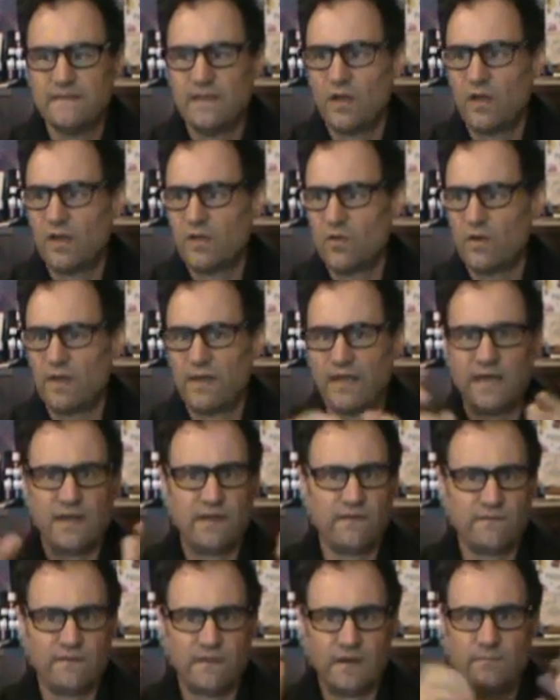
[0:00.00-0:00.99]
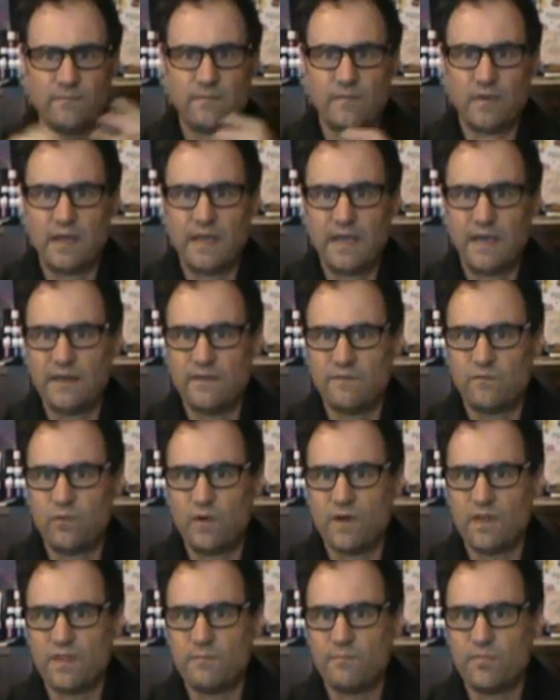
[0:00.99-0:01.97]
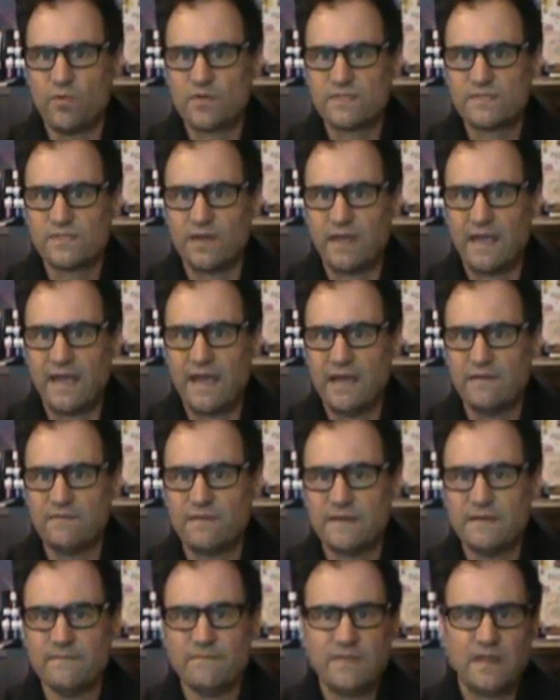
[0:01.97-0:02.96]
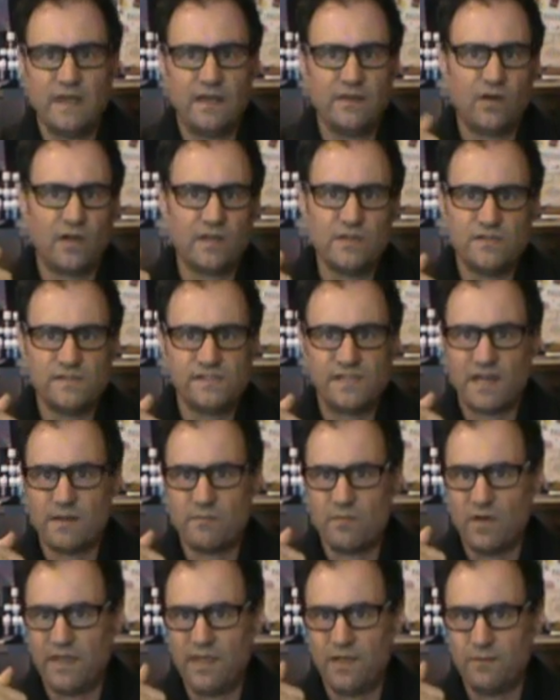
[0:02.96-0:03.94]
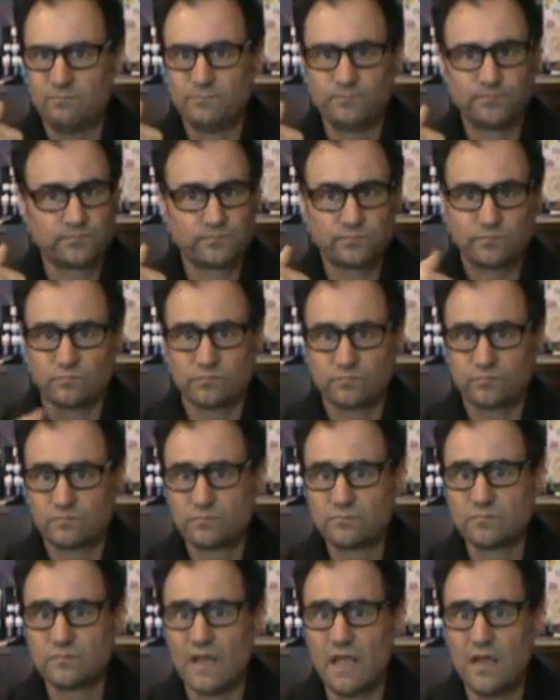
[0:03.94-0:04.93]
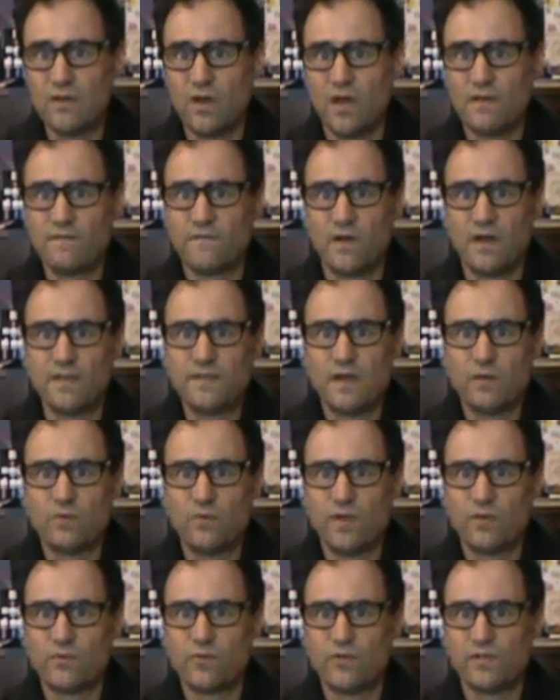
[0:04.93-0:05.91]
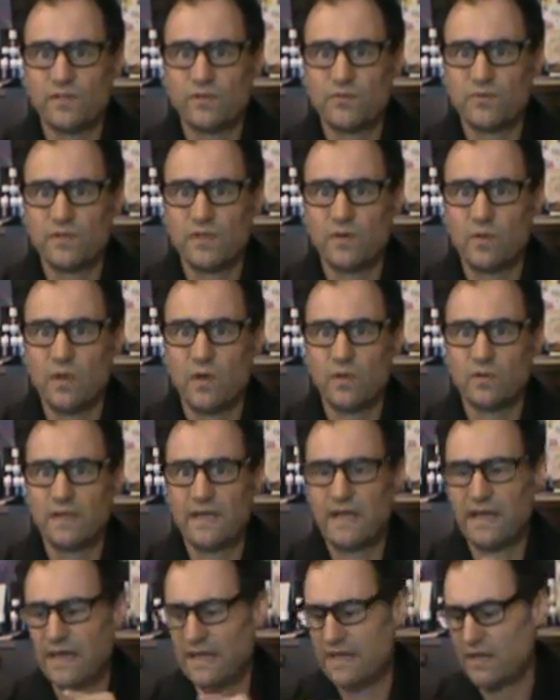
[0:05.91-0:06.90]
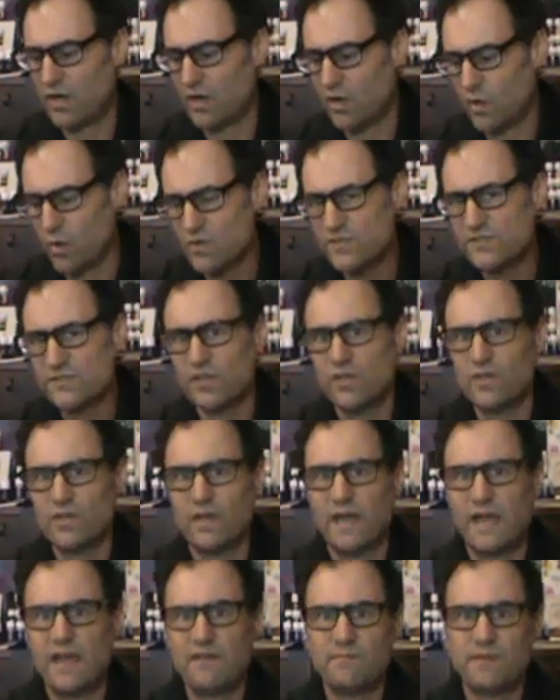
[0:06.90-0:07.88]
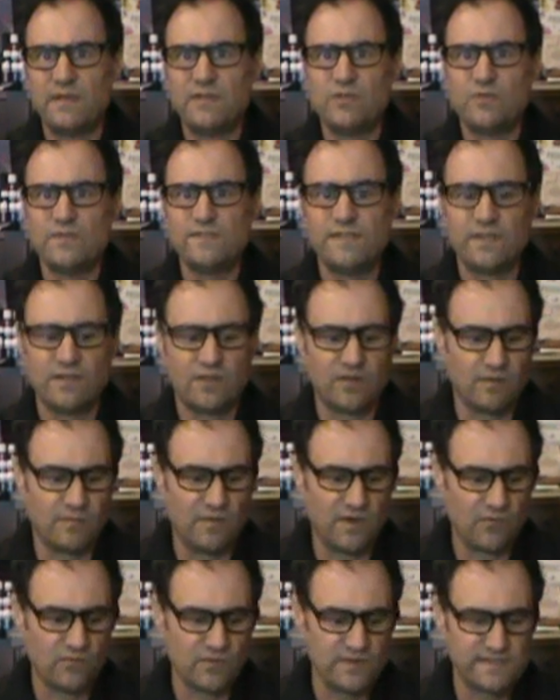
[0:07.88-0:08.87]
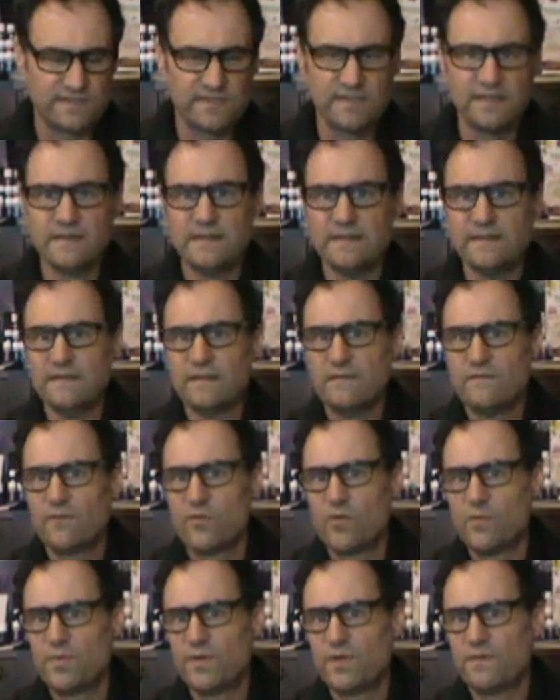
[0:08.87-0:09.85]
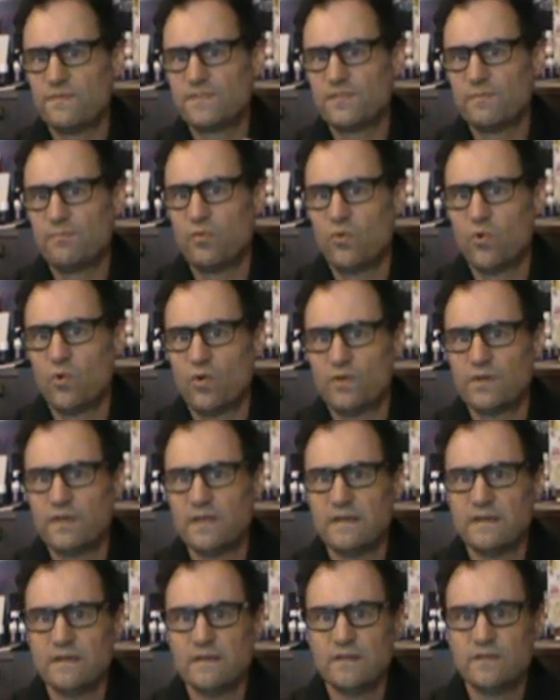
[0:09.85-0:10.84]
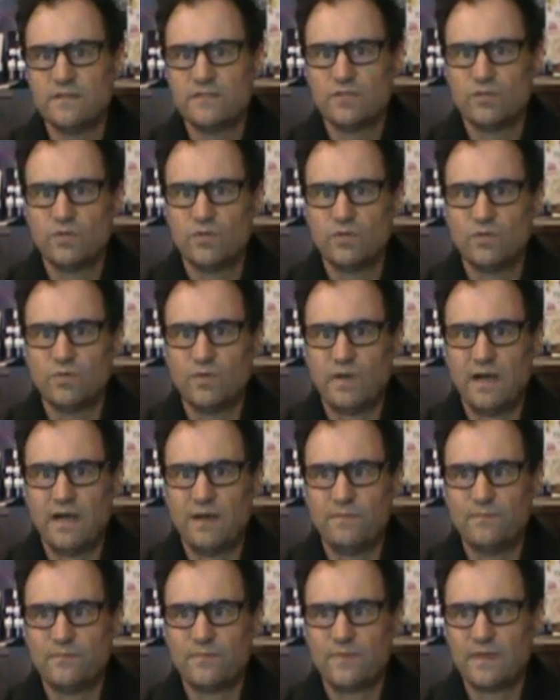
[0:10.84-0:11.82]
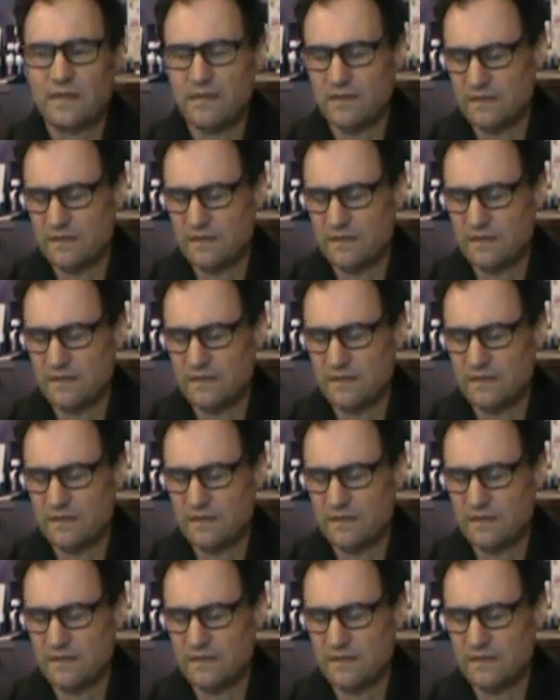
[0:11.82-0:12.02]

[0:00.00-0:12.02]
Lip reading: I got out of one of the books that I have, and I use that on my hip, and I find they work really, really well. And I also have been using it on my wrist for a bit of support to